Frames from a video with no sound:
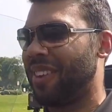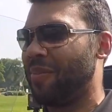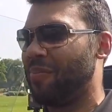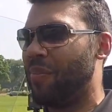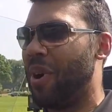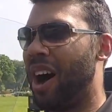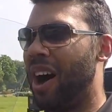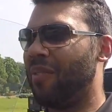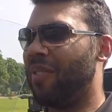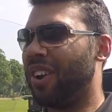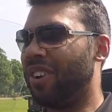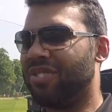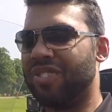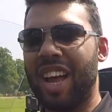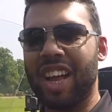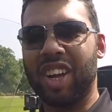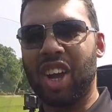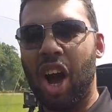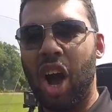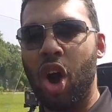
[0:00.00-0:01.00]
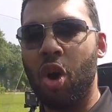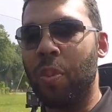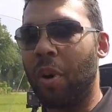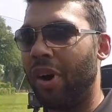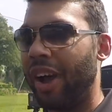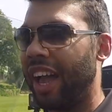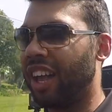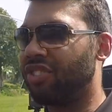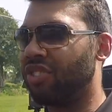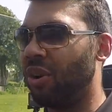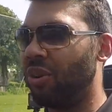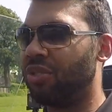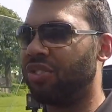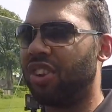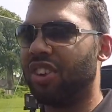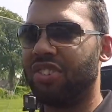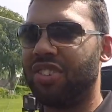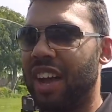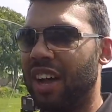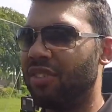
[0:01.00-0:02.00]
Marvellous, that cobalt
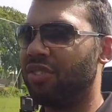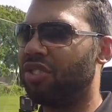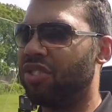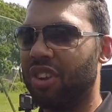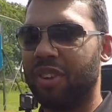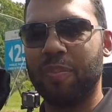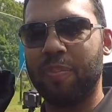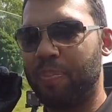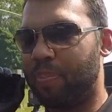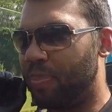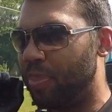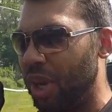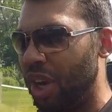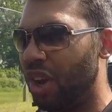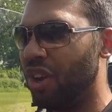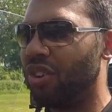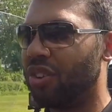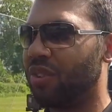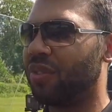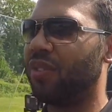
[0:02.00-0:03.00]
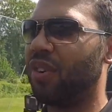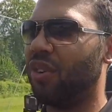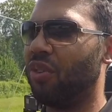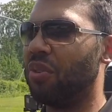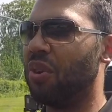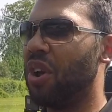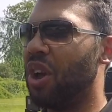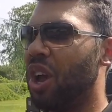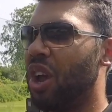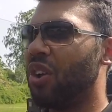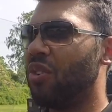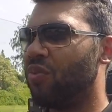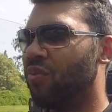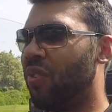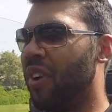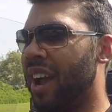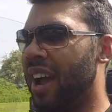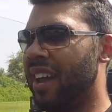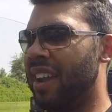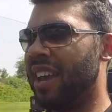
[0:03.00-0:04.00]
exhaust sounds beautiful,
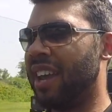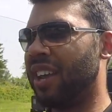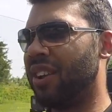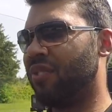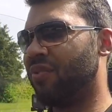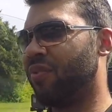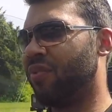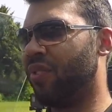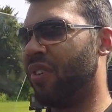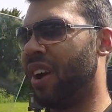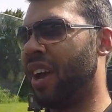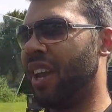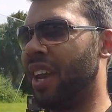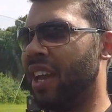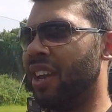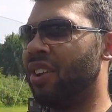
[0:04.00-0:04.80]
really, really